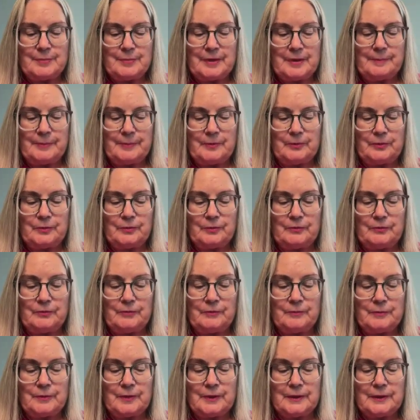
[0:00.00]
People
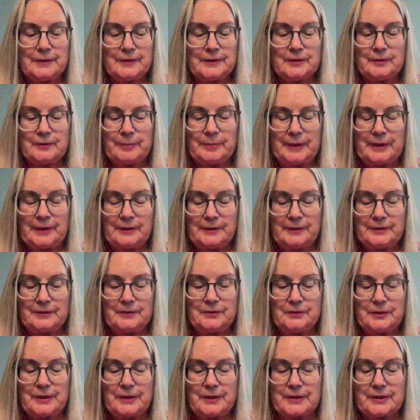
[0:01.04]
who little by
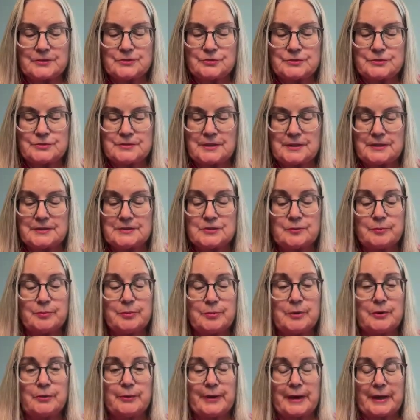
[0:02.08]
little exercise their
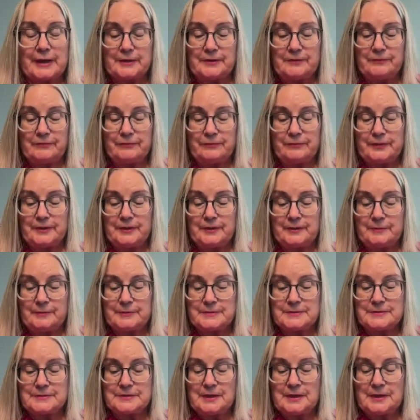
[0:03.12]
proactive
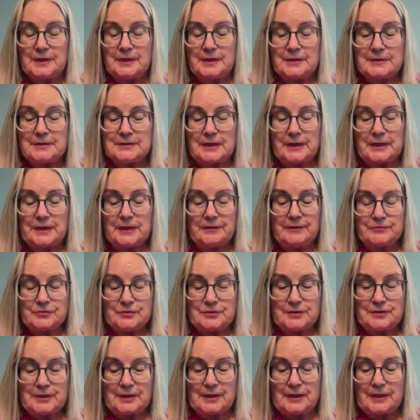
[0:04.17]
freedoms day
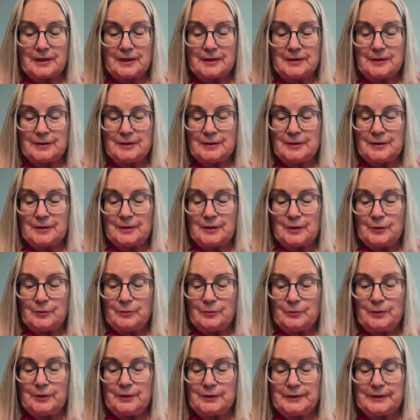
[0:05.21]
after day
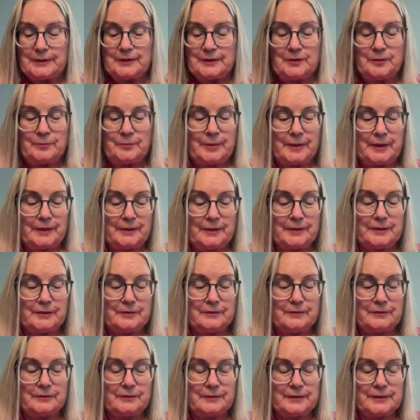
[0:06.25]
will little by
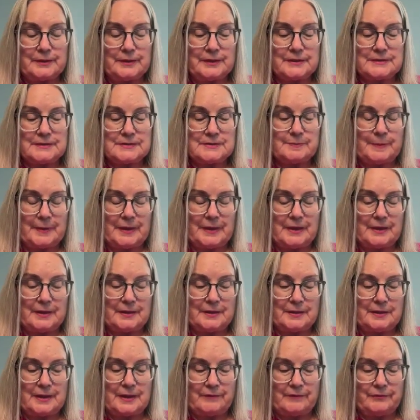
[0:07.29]
little
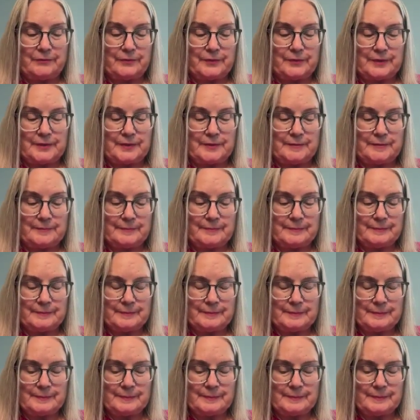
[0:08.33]
expand that freedom.